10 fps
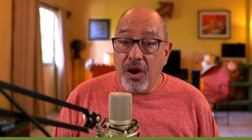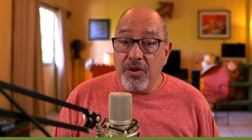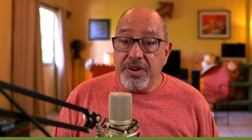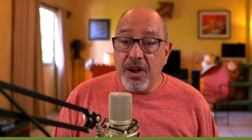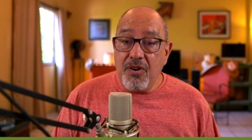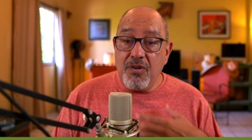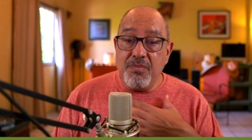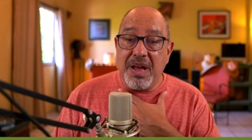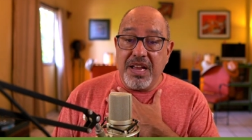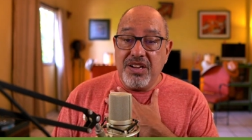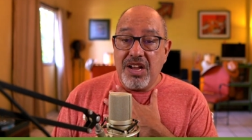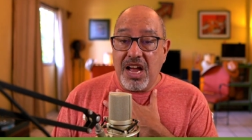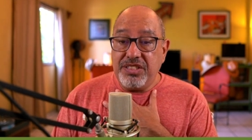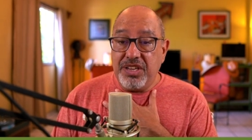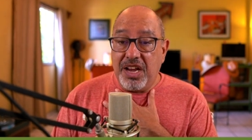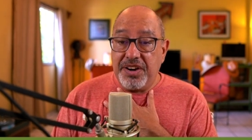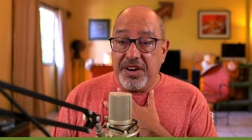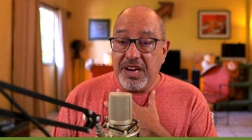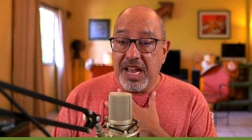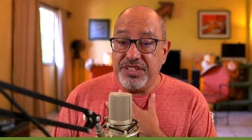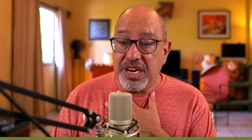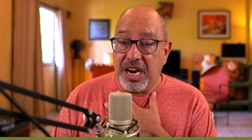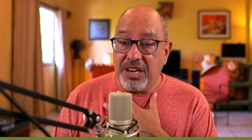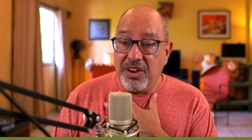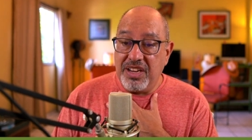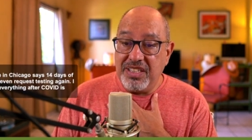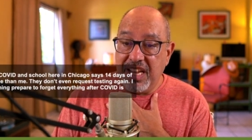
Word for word: oh no, my goddaughter Charlotte